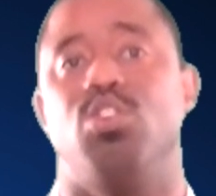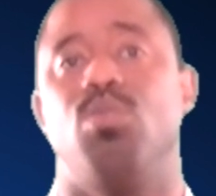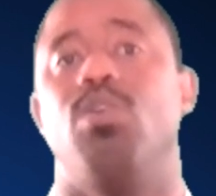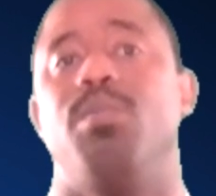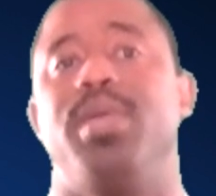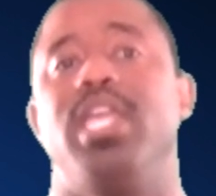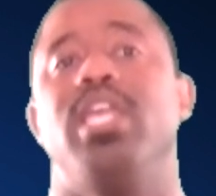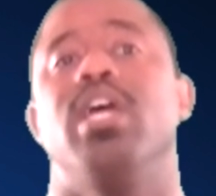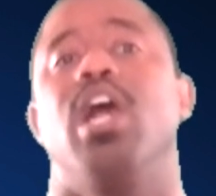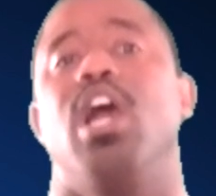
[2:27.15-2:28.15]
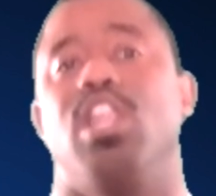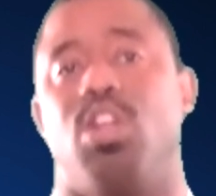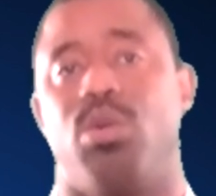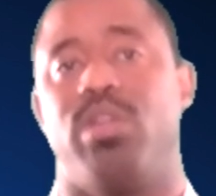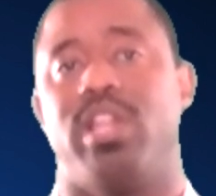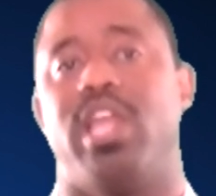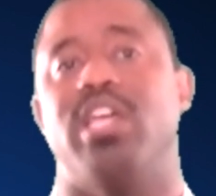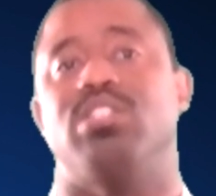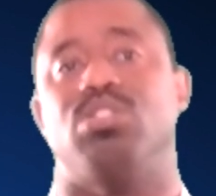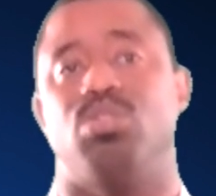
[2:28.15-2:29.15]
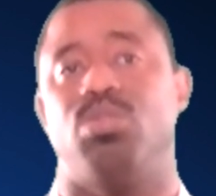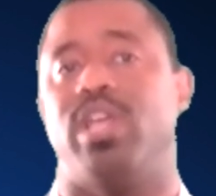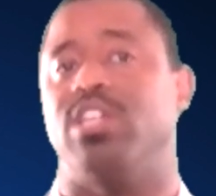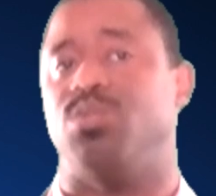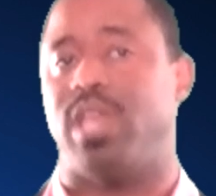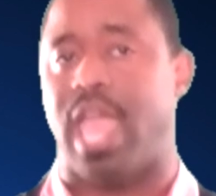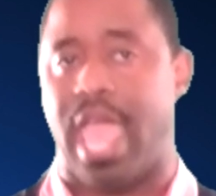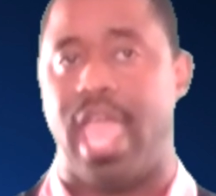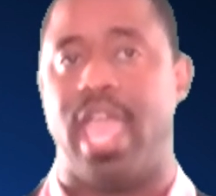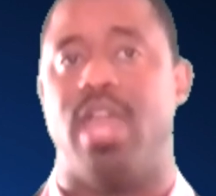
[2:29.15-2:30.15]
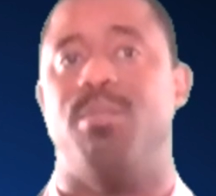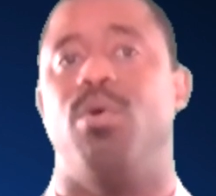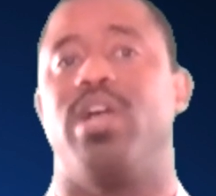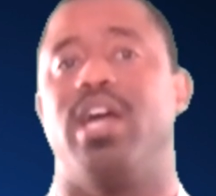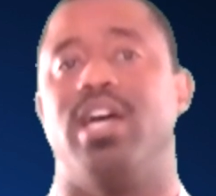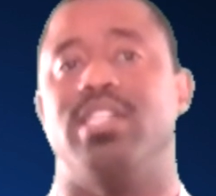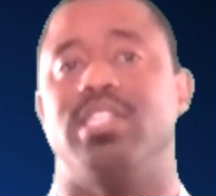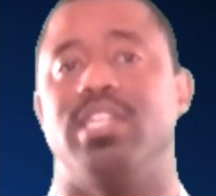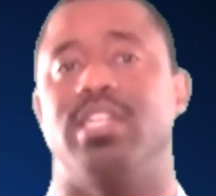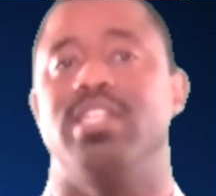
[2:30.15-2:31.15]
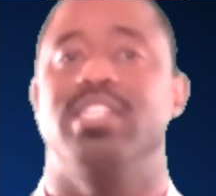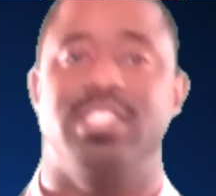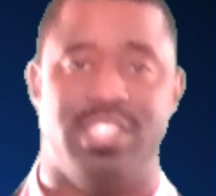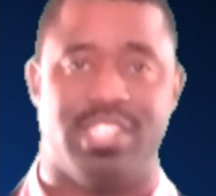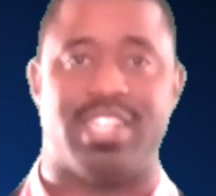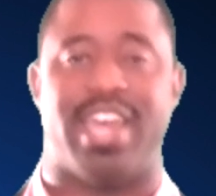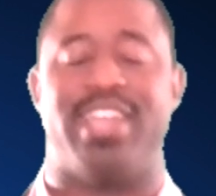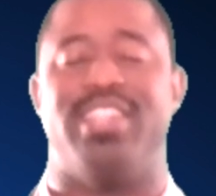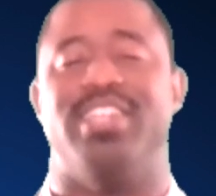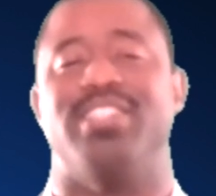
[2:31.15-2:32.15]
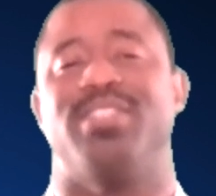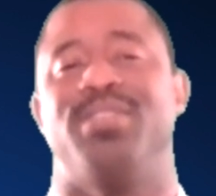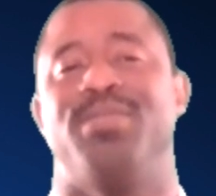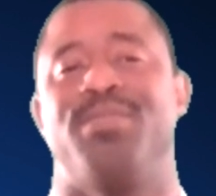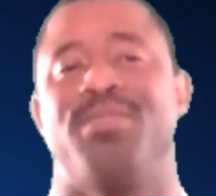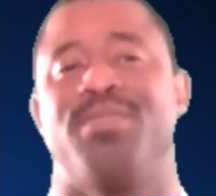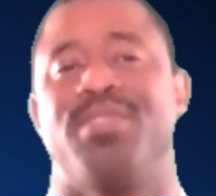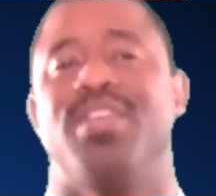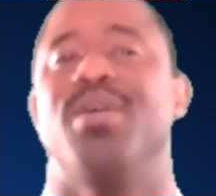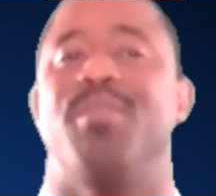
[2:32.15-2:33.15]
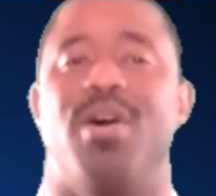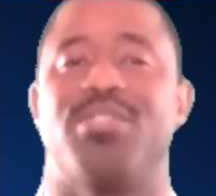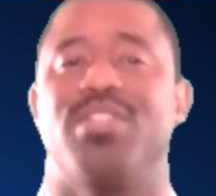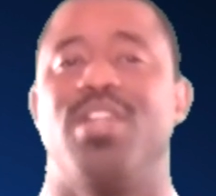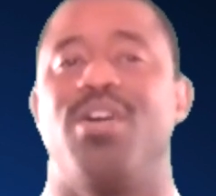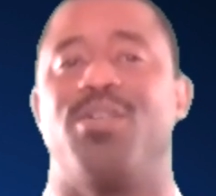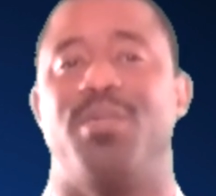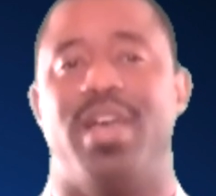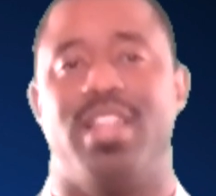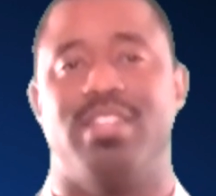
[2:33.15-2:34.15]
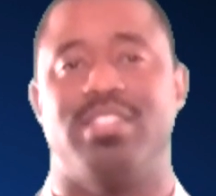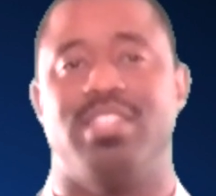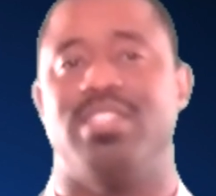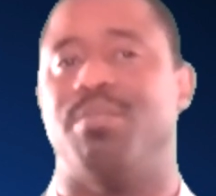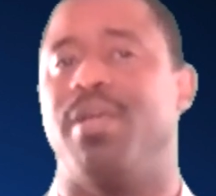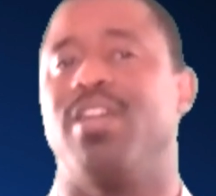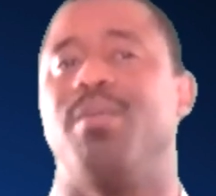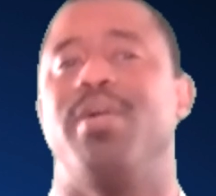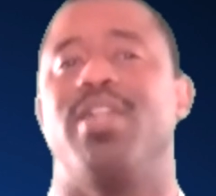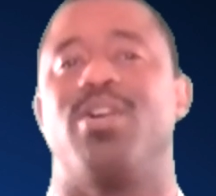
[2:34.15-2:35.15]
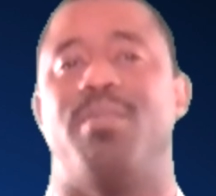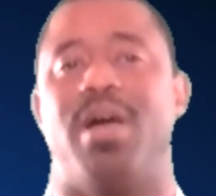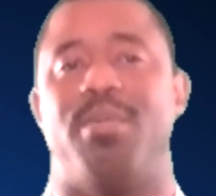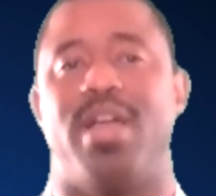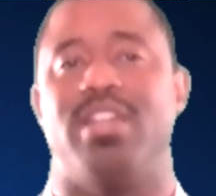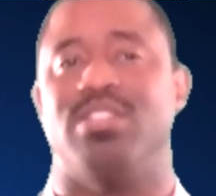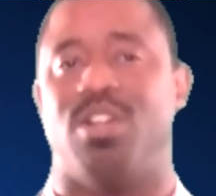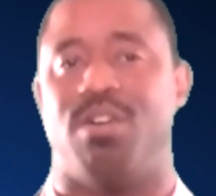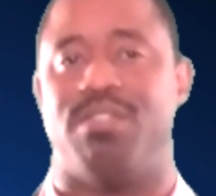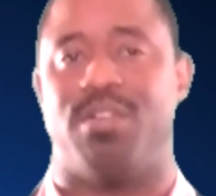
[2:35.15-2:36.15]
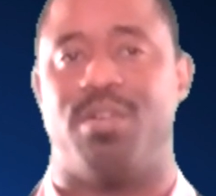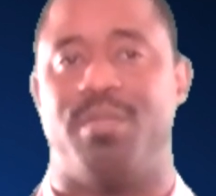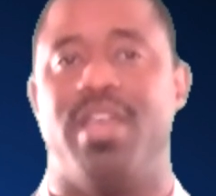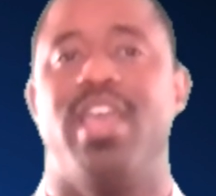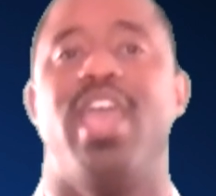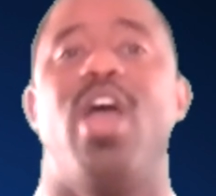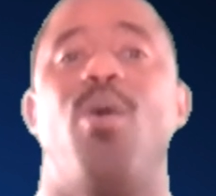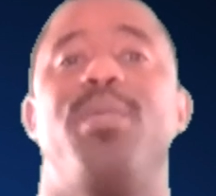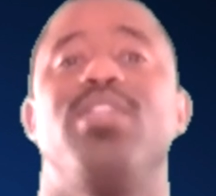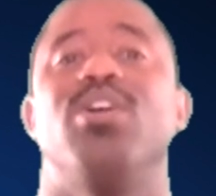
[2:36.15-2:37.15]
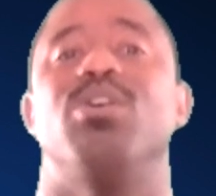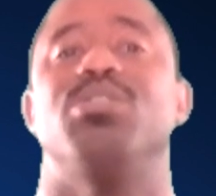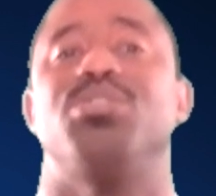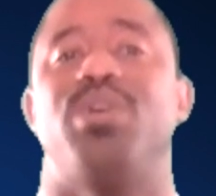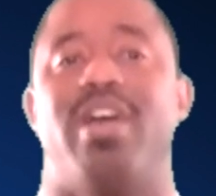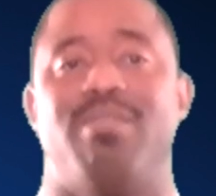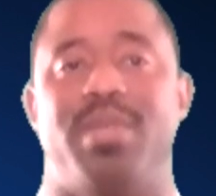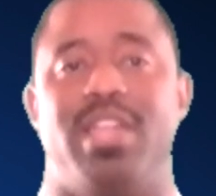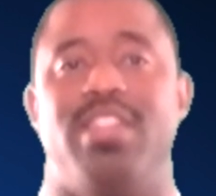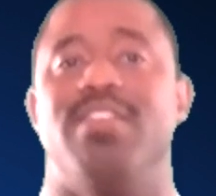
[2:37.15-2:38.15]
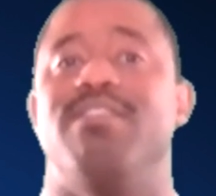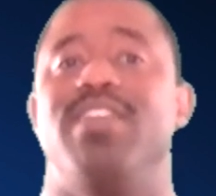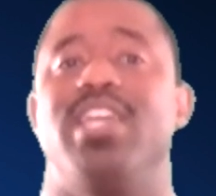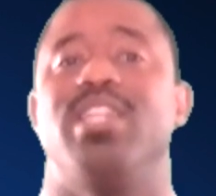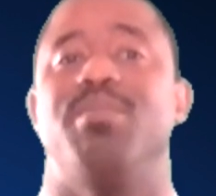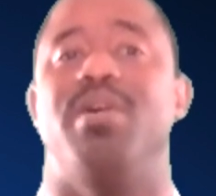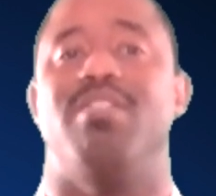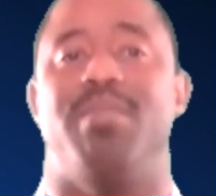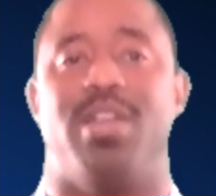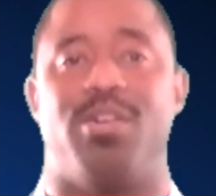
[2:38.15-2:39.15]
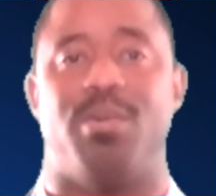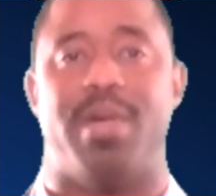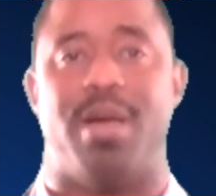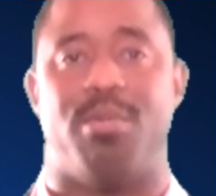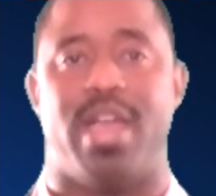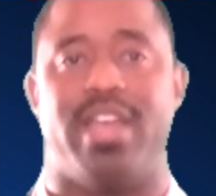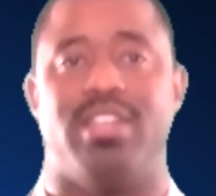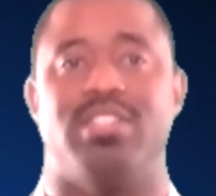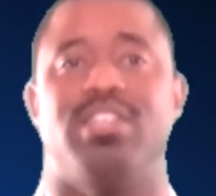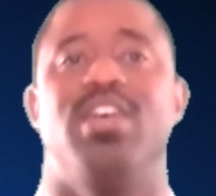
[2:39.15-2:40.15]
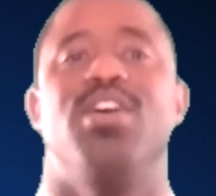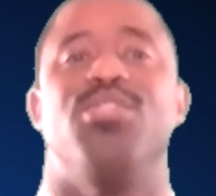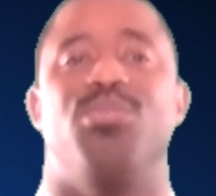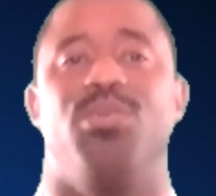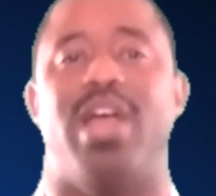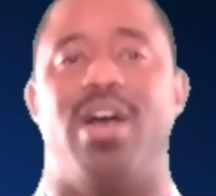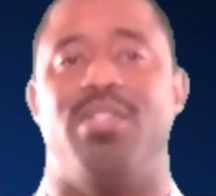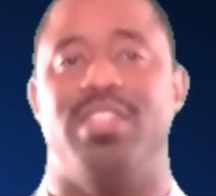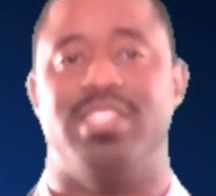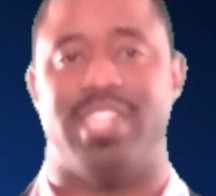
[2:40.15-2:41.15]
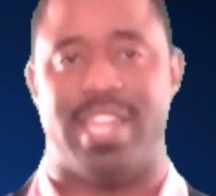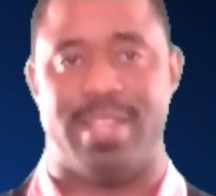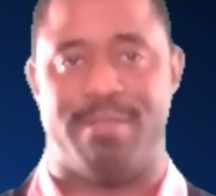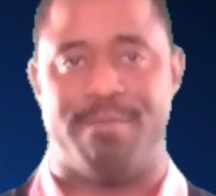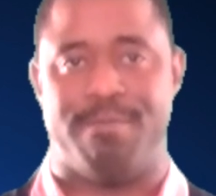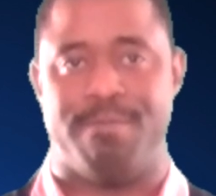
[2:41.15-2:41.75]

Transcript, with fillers: you will be alerted as soon as we add more content just like this. Boston Law Group LLC is a Maryland medical malpractice law firm helping those who have been the victim of medical malpractice throughout the state.